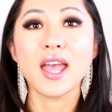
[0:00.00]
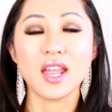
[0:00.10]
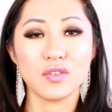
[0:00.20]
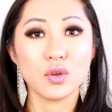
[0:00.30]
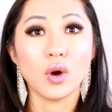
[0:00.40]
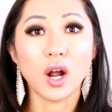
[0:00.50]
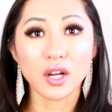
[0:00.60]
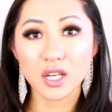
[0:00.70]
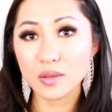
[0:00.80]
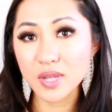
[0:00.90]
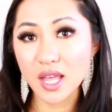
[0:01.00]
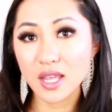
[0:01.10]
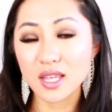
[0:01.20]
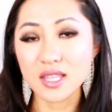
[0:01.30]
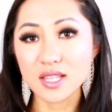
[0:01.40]
If you are going to be
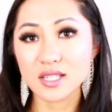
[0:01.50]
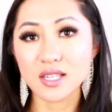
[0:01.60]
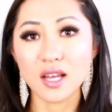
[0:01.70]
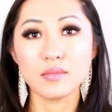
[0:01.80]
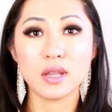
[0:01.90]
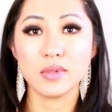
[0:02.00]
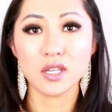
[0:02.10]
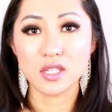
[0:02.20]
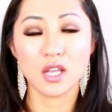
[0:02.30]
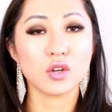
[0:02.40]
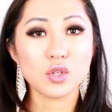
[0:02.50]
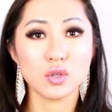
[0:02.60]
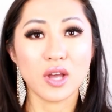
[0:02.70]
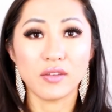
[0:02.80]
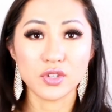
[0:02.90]
in the sun maybe a day or
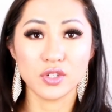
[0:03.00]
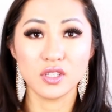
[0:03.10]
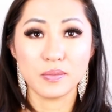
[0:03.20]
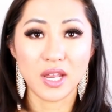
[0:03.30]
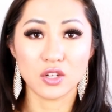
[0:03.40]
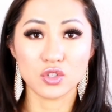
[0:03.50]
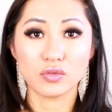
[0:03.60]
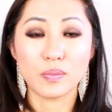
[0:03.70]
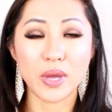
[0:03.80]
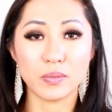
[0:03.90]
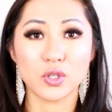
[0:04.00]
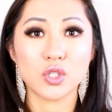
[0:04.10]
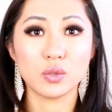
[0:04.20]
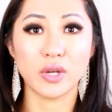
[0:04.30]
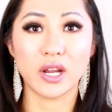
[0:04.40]
two after using the banisher, remember
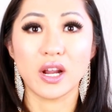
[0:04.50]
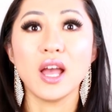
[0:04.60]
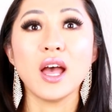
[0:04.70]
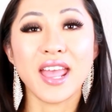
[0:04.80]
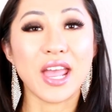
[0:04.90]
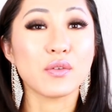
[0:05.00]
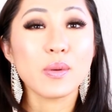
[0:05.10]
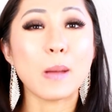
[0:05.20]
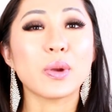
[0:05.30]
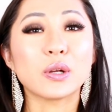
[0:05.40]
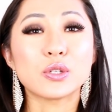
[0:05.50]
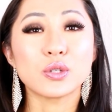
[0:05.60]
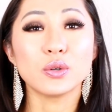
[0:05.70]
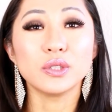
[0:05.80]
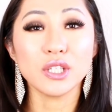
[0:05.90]
to wear and remember
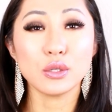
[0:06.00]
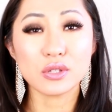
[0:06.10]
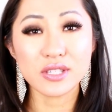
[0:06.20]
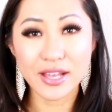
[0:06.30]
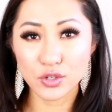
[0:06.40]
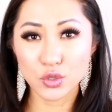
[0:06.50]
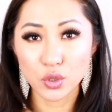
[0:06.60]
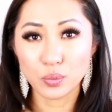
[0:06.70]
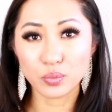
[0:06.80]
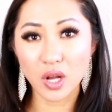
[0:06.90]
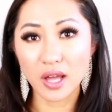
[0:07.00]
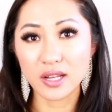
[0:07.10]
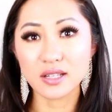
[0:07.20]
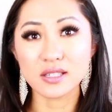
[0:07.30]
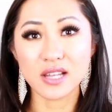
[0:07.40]
to only use natural
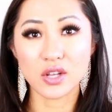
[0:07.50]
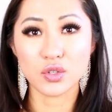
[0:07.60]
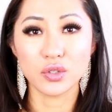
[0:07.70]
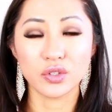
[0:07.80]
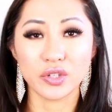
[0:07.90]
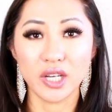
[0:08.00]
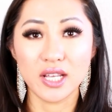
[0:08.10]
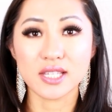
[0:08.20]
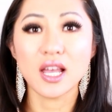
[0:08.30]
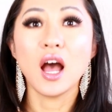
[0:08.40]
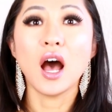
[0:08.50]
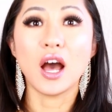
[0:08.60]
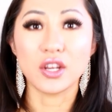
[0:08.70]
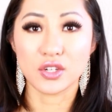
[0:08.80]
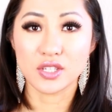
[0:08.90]
products and natural ingredients
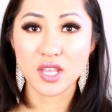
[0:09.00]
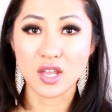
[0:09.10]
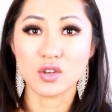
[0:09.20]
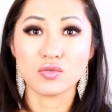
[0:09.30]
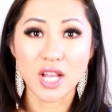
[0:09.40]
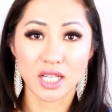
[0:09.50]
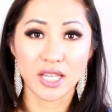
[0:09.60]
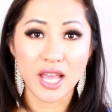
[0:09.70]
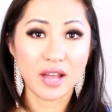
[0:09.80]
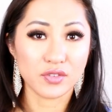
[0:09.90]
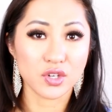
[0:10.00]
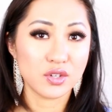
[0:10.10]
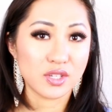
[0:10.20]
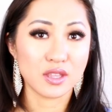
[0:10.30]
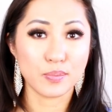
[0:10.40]
on your skin directly after
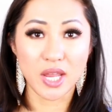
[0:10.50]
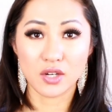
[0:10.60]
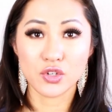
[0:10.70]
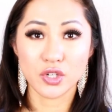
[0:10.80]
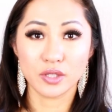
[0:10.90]
using the banisher.